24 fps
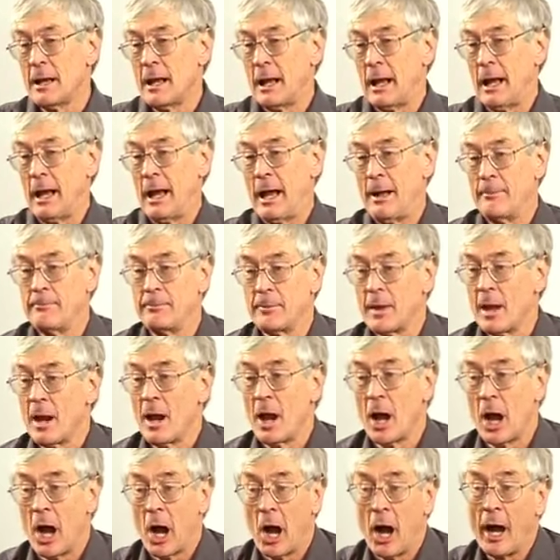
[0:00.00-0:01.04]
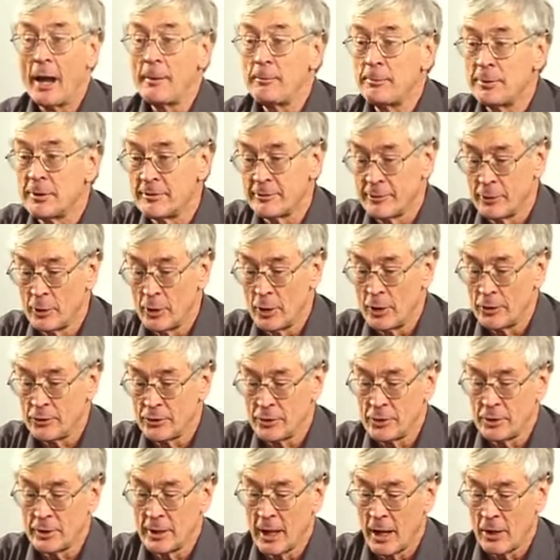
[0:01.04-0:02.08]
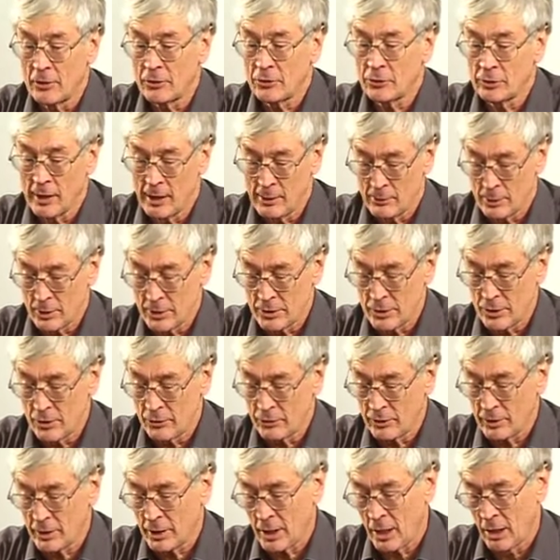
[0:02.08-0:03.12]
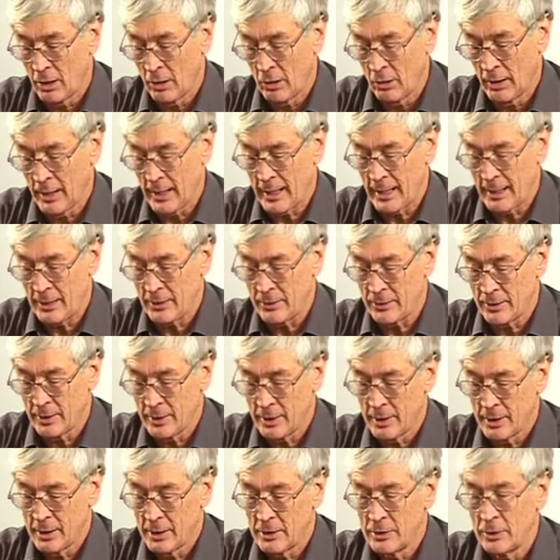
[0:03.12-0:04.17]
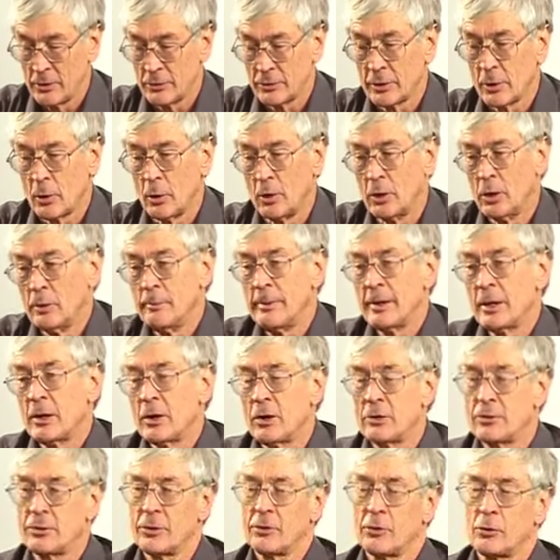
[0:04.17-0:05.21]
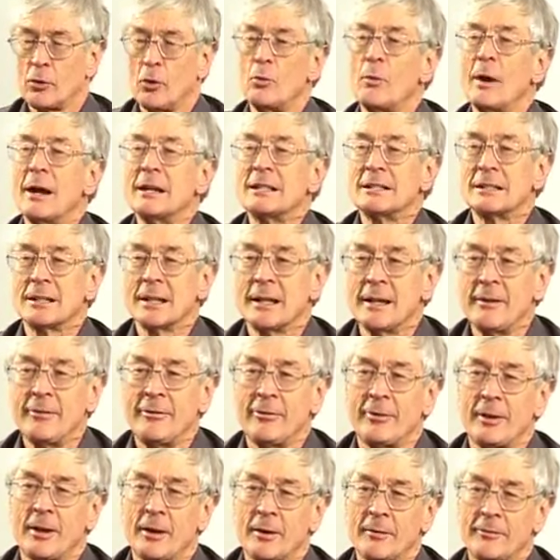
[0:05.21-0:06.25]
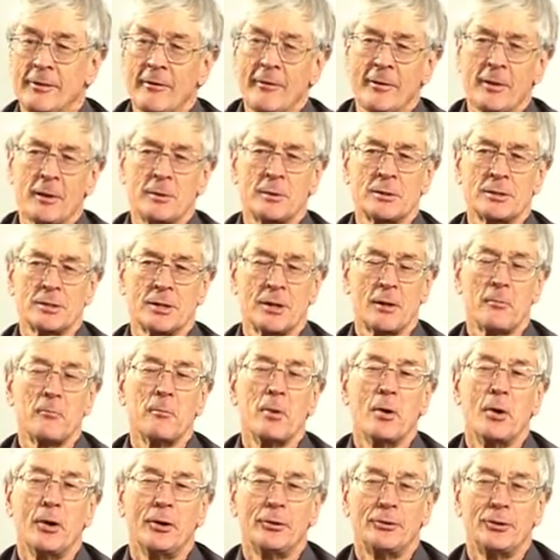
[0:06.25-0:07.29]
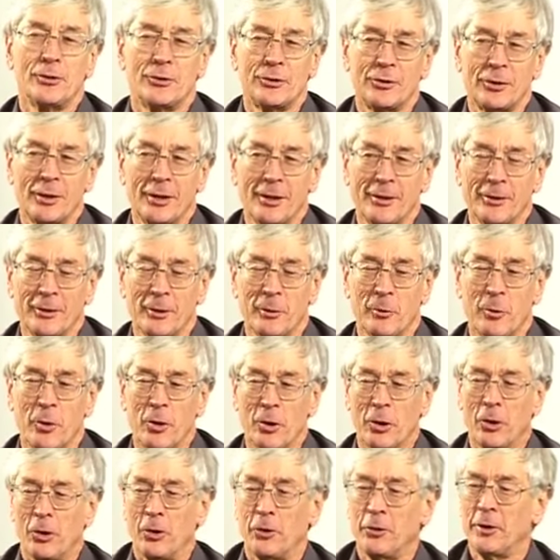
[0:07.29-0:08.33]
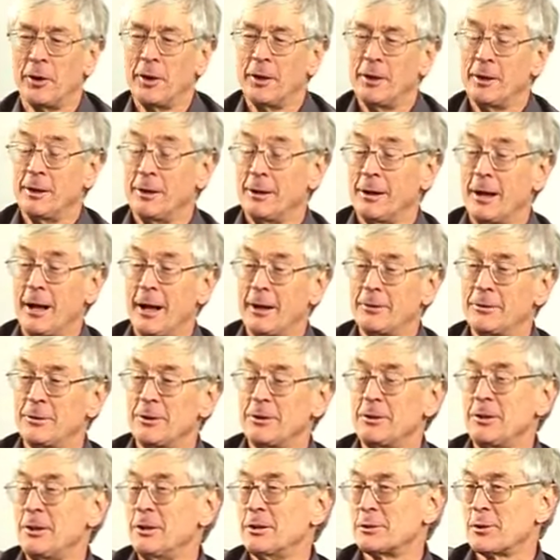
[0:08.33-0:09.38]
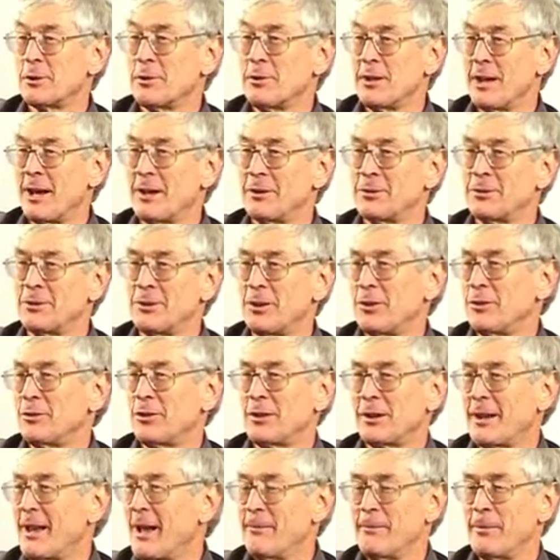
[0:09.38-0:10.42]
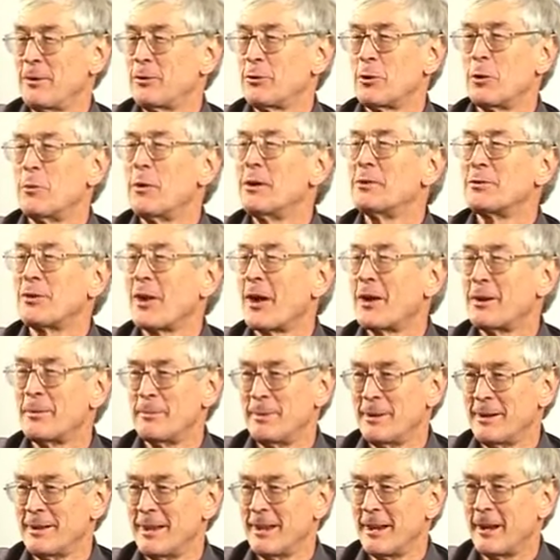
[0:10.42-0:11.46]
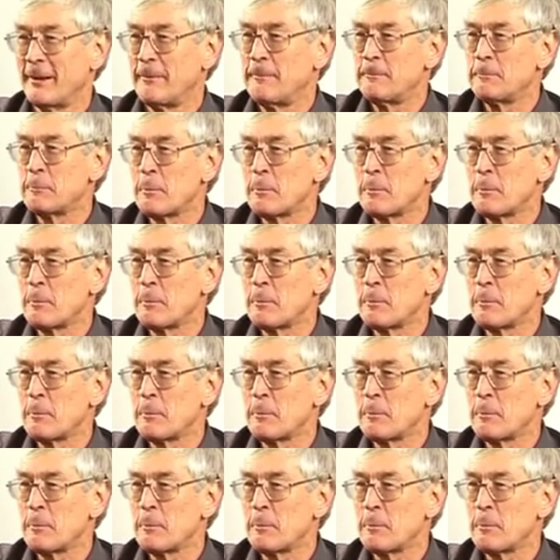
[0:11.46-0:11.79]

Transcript: Um, I'd prefer to go slow on using coal and using oil because it's always left there. If ever there was an emergency in the world, 100 years or 1,000 years to come, it's always going to be there.